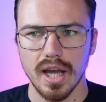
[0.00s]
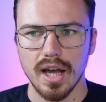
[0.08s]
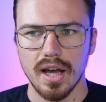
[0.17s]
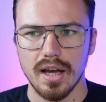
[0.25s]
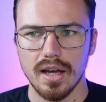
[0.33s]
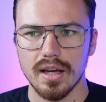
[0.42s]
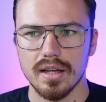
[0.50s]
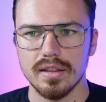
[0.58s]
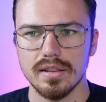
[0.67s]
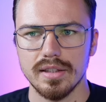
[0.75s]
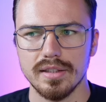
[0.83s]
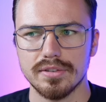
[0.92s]
uh,
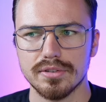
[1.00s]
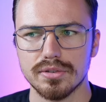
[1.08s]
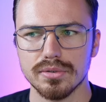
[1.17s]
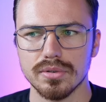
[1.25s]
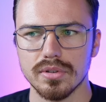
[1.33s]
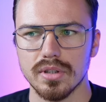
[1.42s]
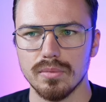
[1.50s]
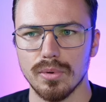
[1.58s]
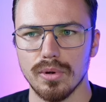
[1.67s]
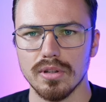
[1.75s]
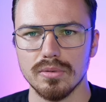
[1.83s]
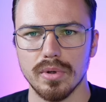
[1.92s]
lead to a
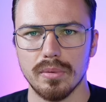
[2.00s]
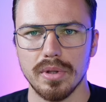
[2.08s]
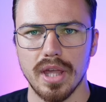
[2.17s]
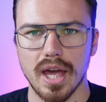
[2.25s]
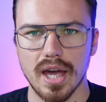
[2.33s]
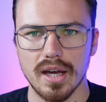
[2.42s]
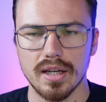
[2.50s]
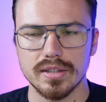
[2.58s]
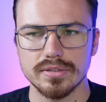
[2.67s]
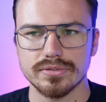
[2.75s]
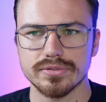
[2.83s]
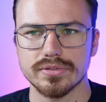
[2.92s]
world where we
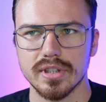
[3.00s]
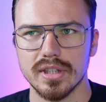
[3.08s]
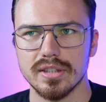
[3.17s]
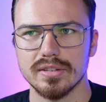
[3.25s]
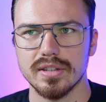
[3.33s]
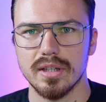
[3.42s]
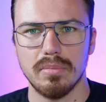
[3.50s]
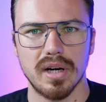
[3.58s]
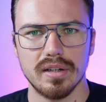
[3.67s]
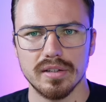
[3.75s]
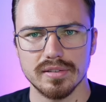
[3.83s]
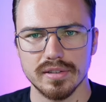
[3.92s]
have an
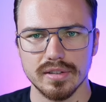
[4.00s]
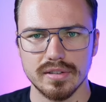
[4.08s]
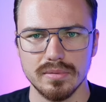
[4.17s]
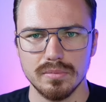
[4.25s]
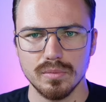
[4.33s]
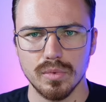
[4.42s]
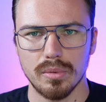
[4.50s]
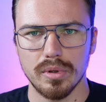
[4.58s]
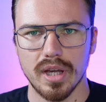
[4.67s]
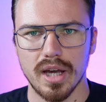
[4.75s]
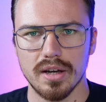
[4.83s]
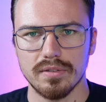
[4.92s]
abundant system, where we
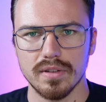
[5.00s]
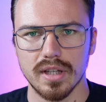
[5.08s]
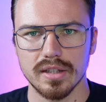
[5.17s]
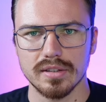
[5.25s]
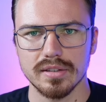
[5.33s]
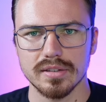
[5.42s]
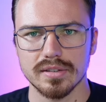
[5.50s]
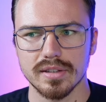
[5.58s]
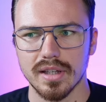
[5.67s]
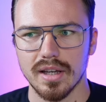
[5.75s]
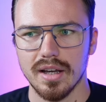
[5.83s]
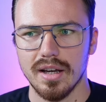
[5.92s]
have like this,
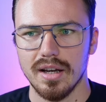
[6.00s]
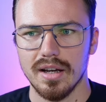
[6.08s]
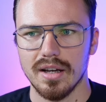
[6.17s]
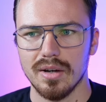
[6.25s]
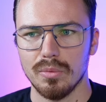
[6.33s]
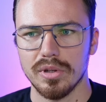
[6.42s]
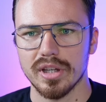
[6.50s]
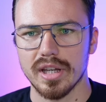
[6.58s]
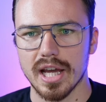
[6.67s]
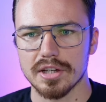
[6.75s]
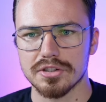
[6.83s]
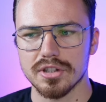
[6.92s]
uh, we can
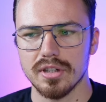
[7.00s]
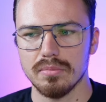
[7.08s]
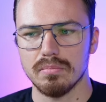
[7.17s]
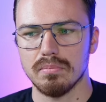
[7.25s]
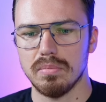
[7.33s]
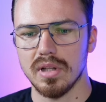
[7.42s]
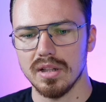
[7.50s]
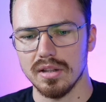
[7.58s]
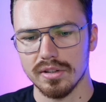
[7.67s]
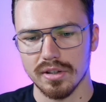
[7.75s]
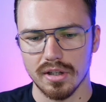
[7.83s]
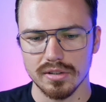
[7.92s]
actually build
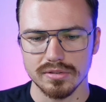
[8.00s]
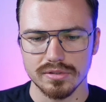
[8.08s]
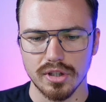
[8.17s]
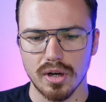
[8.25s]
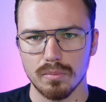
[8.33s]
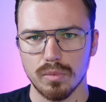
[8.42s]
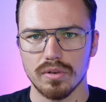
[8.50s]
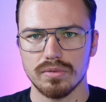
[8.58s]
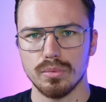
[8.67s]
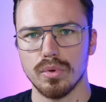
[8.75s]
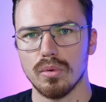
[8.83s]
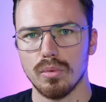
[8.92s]
on top of
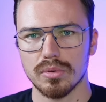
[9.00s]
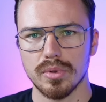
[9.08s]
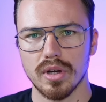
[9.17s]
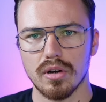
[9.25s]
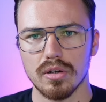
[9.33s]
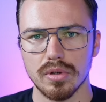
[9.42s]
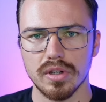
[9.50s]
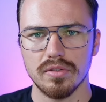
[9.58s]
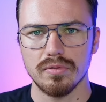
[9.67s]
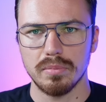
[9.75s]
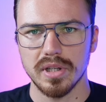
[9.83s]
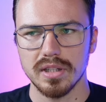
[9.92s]
what we already
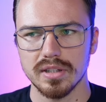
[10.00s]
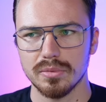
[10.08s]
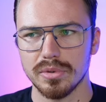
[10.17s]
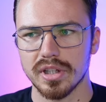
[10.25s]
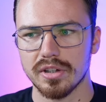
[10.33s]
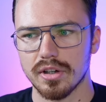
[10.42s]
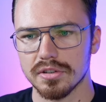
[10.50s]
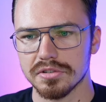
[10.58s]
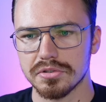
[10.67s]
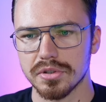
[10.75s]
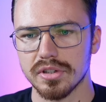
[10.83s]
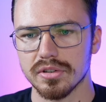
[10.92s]
have built and we can
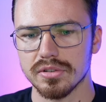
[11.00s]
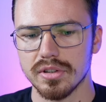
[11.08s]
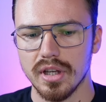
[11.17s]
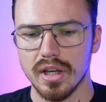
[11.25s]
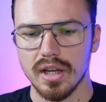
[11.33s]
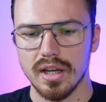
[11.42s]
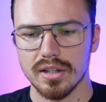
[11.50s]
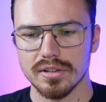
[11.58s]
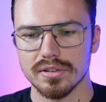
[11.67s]
concentrate on on